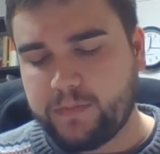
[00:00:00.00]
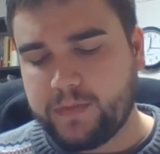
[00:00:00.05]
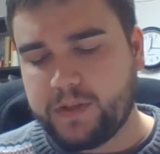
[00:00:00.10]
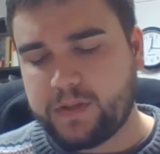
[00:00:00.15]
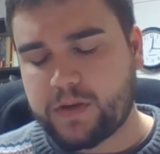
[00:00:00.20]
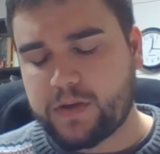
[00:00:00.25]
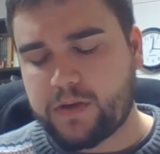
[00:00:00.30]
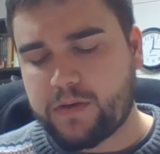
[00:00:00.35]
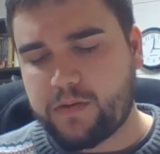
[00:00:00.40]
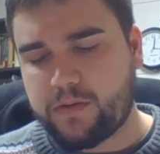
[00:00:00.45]

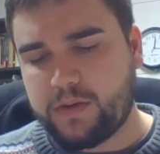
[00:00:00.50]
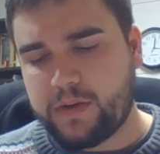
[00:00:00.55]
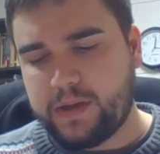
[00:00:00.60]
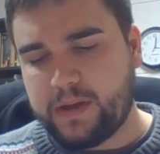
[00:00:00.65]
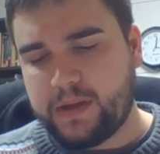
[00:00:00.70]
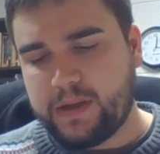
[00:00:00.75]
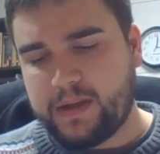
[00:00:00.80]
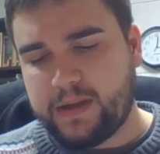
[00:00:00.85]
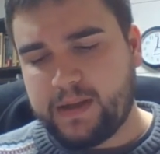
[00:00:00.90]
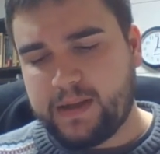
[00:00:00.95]
So,
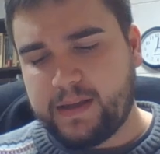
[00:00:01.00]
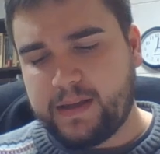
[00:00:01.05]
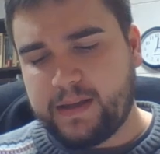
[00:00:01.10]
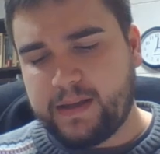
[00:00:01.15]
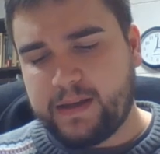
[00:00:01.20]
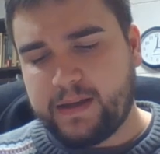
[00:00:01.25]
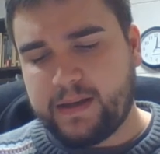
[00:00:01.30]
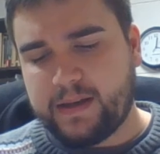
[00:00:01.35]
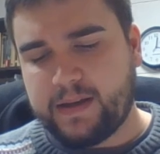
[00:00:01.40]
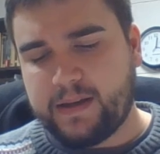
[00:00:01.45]

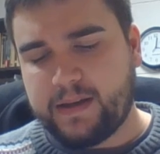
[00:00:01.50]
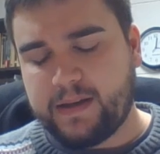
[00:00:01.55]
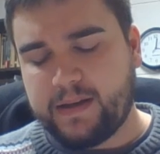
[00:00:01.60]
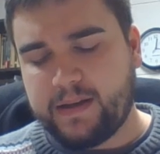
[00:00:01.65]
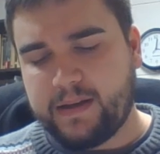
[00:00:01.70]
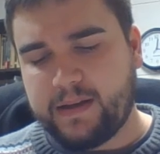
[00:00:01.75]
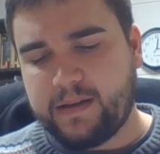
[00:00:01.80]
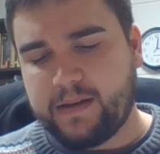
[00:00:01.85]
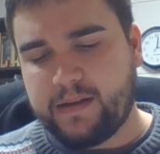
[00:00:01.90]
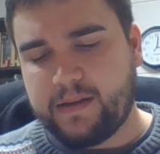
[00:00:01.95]

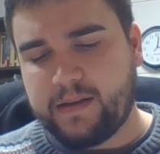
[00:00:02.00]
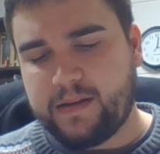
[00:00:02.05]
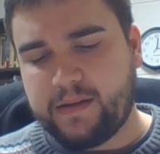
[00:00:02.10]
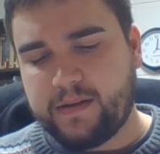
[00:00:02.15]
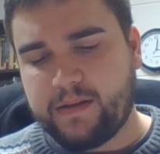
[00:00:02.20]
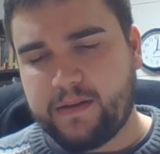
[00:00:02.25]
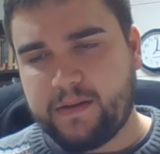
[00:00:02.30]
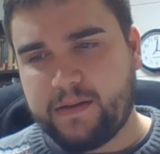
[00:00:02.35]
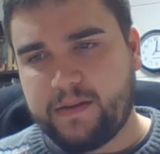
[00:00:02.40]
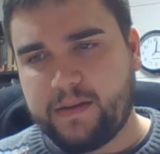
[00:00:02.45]

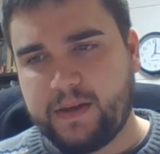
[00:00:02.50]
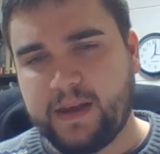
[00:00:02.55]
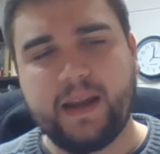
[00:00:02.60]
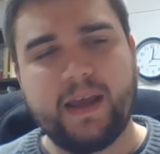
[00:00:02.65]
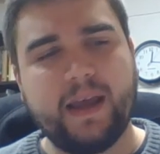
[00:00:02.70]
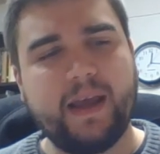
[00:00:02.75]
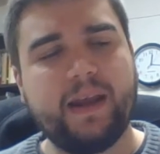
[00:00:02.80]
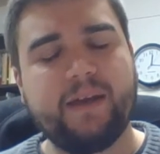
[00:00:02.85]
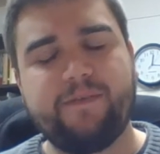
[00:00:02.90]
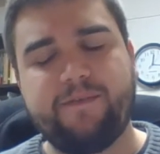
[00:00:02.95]

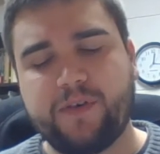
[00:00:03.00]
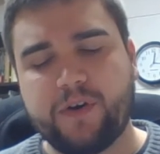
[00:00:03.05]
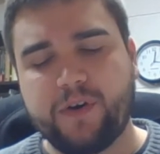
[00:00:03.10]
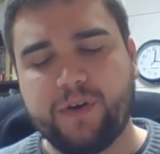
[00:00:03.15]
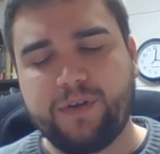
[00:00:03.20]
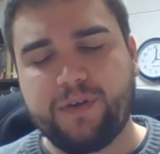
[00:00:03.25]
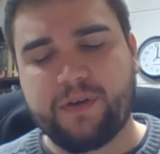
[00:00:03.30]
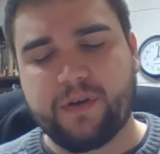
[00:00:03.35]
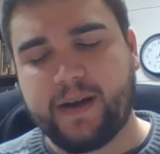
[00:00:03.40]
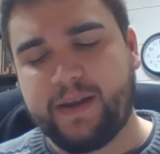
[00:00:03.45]
and
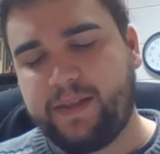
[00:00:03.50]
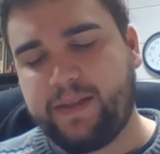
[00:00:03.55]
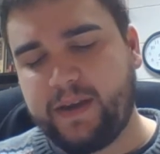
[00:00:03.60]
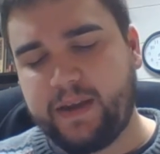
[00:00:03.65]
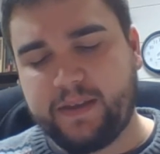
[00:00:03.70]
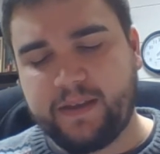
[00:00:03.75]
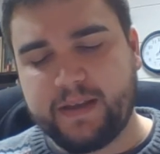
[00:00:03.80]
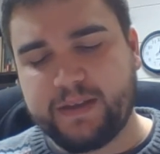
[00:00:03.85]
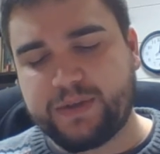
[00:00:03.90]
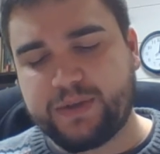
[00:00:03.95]
further, I
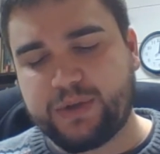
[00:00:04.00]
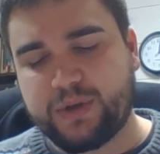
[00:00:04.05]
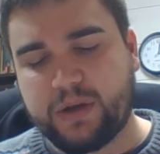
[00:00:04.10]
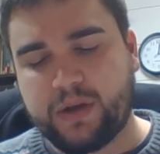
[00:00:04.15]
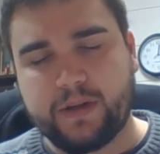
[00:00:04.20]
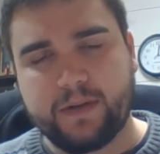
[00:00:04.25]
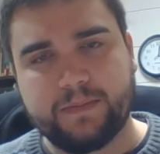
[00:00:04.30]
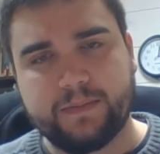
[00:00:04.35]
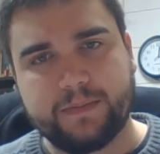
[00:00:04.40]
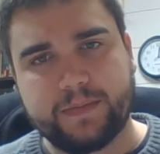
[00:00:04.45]
think these
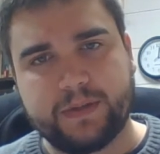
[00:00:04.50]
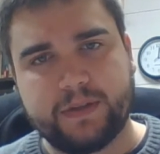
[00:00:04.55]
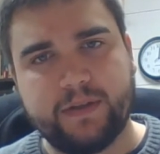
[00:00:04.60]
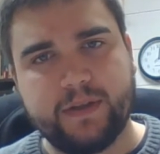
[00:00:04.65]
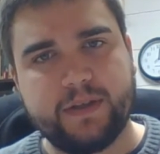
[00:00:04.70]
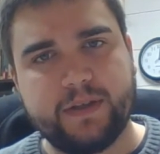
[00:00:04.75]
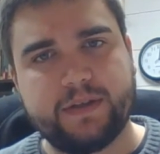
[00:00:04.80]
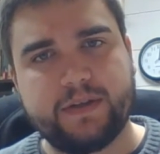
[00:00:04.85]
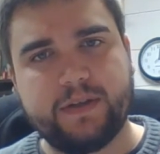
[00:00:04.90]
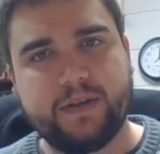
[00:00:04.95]
psalms,
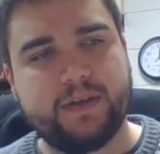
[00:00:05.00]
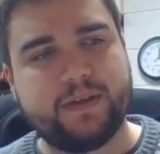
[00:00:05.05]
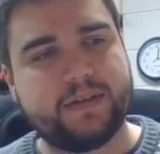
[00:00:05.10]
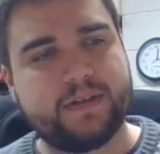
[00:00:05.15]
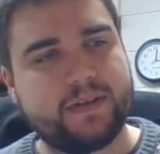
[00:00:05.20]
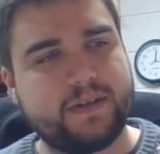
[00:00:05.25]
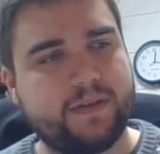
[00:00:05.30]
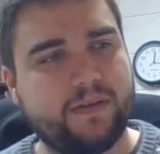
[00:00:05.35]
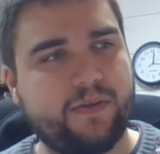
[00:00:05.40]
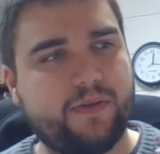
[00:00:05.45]

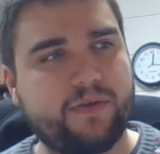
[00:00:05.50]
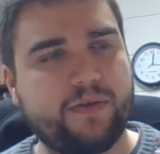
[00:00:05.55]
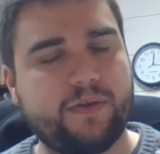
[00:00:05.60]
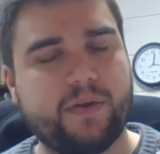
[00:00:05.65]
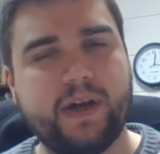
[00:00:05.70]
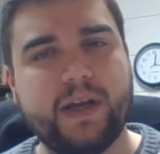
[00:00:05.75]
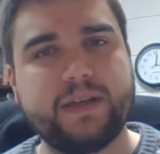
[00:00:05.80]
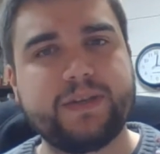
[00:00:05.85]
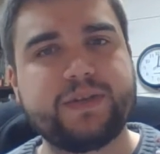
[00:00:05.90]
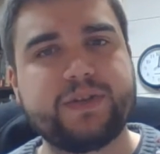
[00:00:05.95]
these
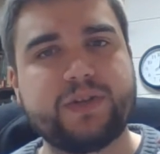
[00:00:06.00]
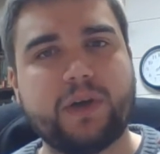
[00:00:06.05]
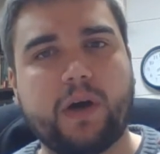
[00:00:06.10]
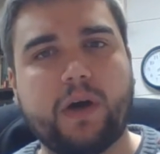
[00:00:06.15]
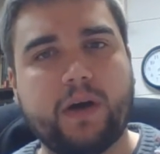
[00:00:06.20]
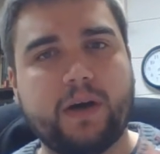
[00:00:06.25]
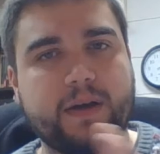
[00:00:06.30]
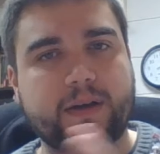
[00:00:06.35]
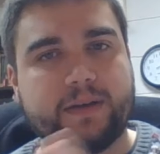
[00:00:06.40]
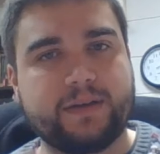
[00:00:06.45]
three
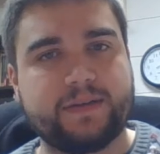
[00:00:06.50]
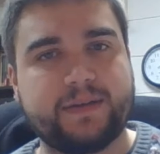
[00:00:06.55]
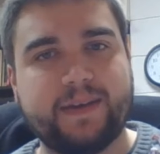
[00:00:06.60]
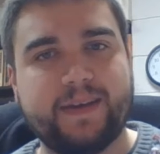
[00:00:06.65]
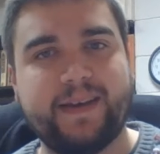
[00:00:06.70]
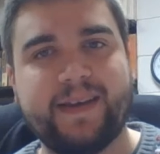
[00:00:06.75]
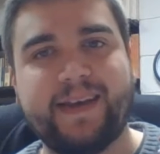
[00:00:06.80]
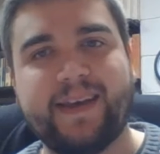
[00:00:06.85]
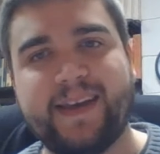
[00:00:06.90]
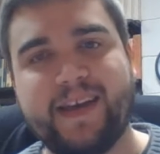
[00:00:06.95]
songs
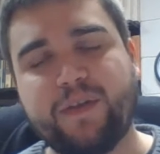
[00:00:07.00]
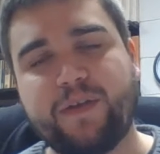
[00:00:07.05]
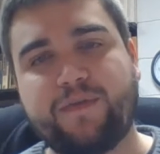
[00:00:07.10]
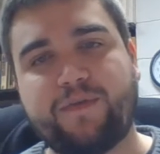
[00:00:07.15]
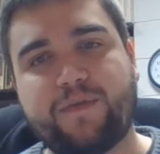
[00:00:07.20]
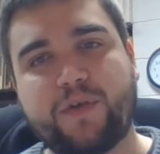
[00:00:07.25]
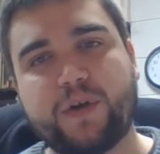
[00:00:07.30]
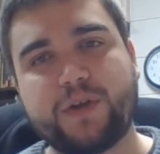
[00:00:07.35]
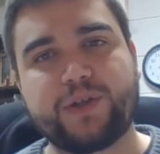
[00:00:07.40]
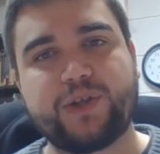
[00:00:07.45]
in the
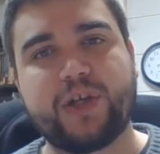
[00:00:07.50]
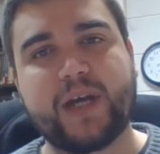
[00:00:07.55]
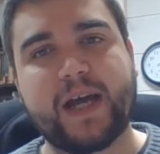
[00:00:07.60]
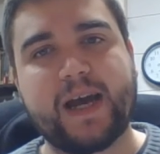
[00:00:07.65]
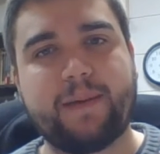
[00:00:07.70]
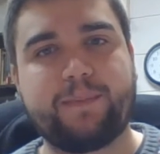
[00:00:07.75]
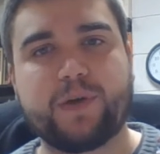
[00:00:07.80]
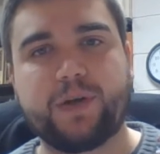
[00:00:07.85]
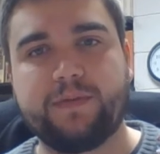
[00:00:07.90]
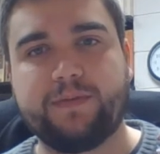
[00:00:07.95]
first
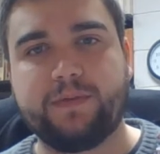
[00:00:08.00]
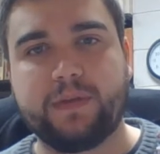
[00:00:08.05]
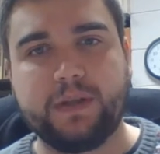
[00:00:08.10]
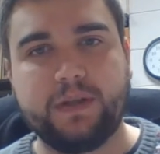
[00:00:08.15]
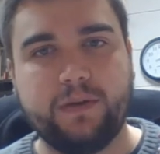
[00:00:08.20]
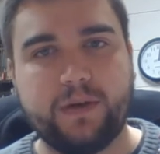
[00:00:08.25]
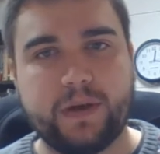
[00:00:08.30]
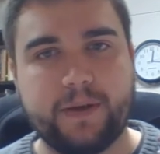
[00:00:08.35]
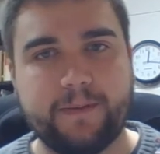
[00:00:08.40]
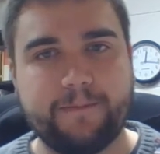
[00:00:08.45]
chapter of
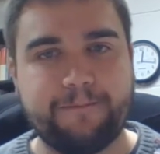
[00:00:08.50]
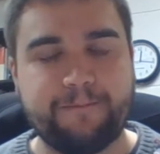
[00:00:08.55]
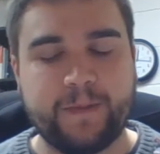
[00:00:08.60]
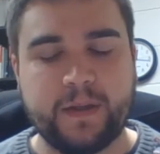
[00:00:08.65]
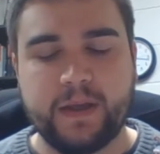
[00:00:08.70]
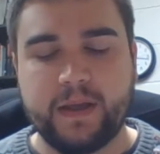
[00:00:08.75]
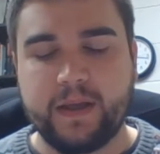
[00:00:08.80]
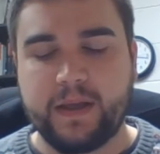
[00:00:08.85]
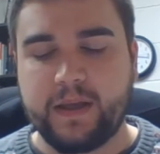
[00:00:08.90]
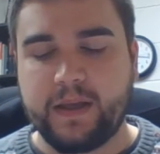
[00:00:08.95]
Luke,
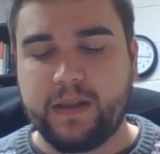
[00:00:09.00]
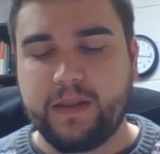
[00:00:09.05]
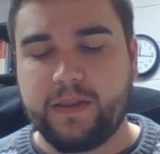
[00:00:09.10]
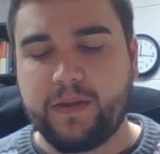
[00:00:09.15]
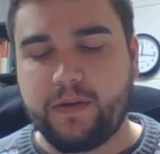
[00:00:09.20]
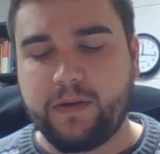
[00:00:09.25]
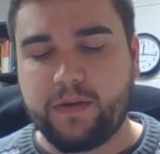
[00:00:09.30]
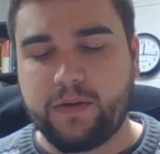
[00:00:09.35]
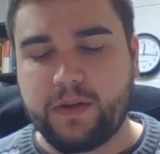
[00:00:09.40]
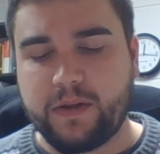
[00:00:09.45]

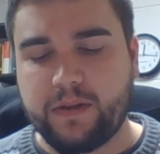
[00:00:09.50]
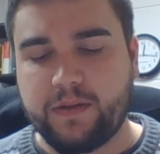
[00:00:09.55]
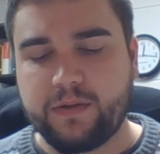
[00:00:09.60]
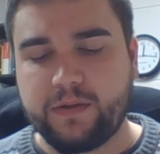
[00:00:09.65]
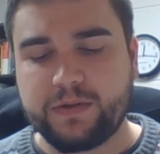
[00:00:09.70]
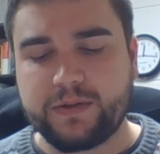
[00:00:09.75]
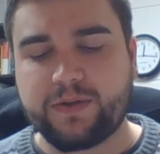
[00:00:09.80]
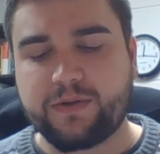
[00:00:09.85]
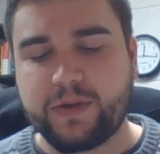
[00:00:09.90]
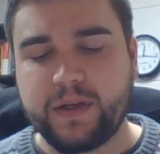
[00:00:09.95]

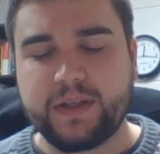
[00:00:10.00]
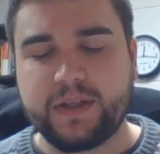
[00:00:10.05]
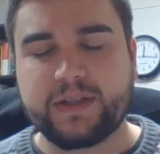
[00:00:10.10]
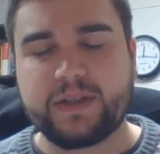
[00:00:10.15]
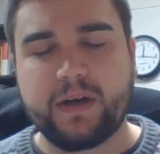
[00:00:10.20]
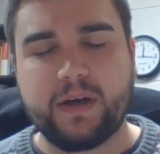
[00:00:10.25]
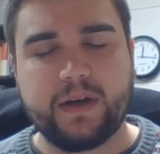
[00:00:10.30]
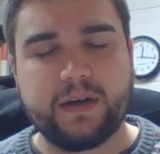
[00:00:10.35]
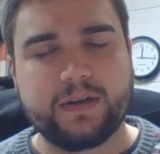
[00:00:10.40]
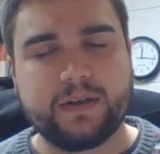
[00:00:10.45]
those three
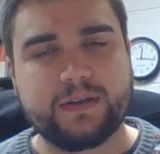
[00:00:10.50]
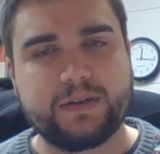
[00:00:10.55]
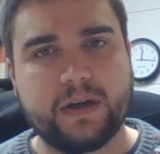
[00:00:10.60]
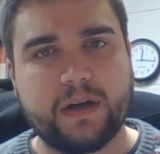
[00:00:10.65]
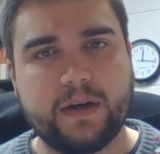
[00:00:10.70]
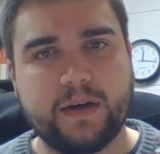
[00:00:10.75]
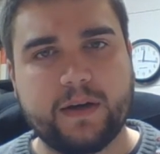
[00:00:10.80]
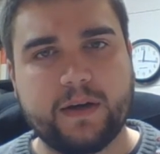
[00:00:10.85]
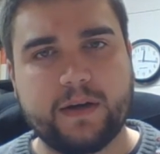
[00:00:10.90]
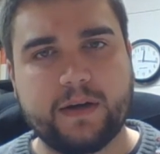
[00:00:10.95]
songs
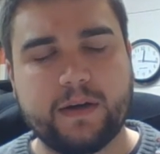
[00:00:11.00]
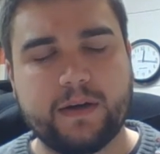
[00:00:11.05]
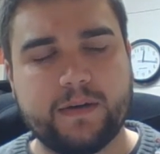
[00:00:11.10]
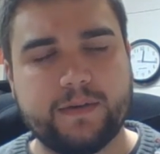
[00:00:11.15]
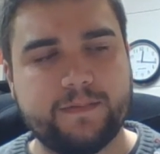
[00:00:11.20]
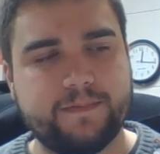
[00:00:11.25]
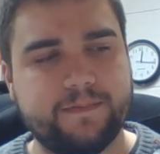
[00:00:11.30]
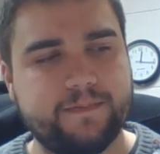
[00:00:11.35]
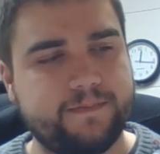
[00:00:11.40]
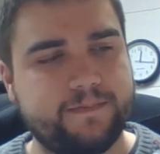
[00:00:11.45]
are